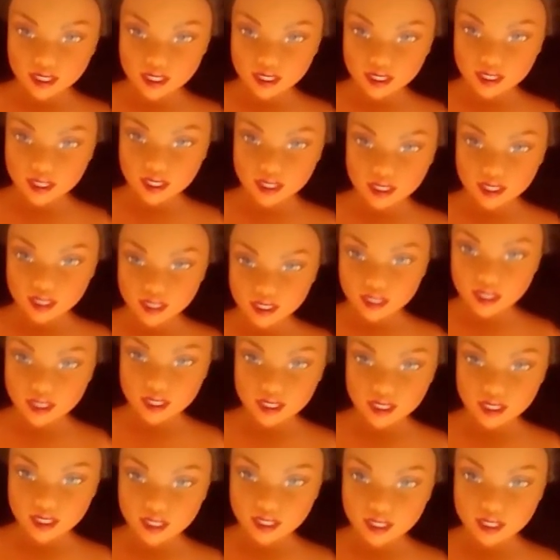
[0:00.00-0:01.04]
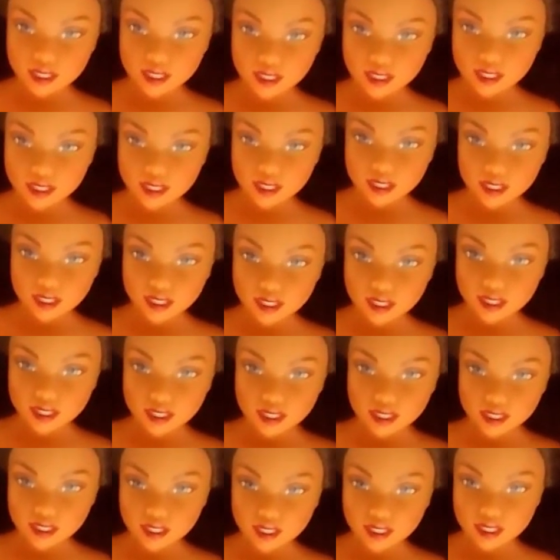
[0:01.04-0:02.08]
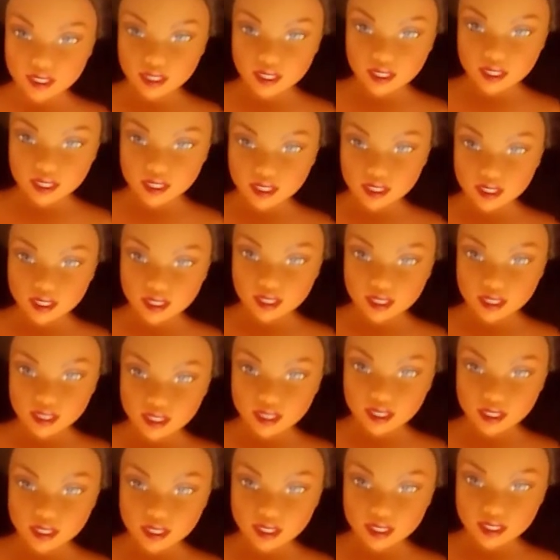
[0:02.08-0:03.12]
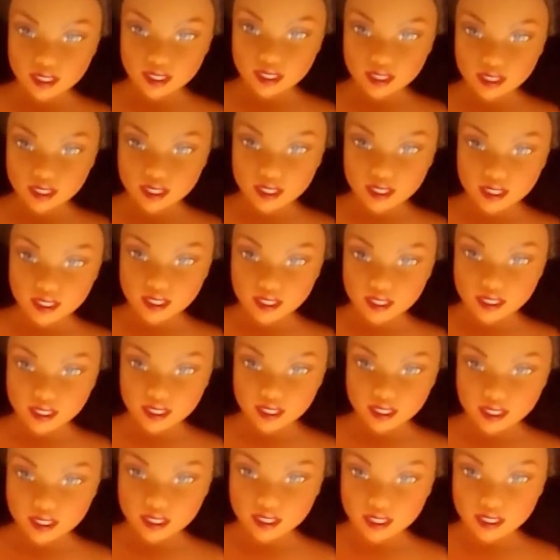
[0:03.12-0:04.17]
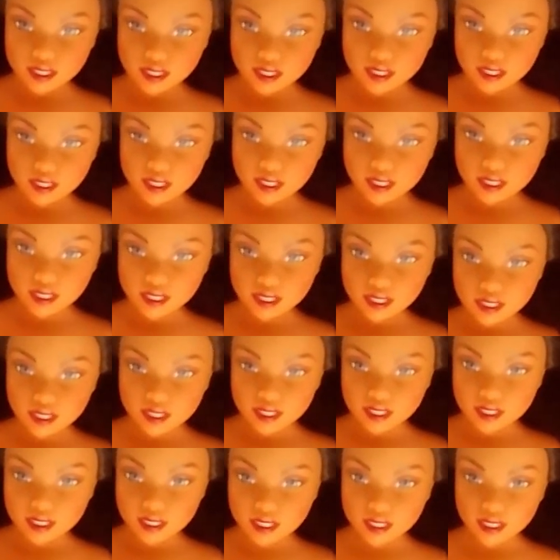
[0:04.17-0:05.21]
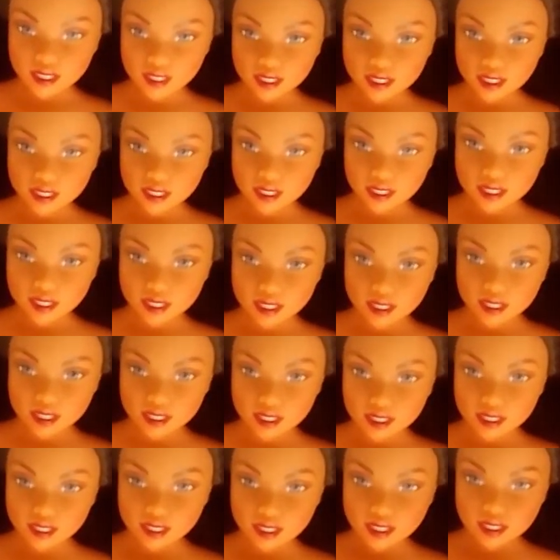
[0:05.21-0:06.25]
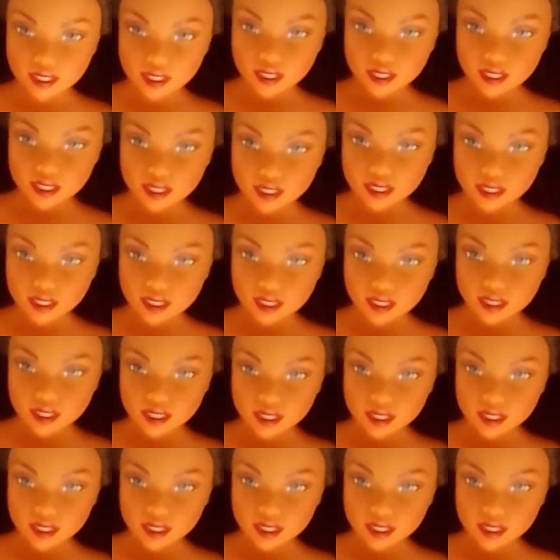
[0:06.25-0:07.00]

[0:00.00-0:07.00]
especially if you're giving her to a child so she does lose points for that.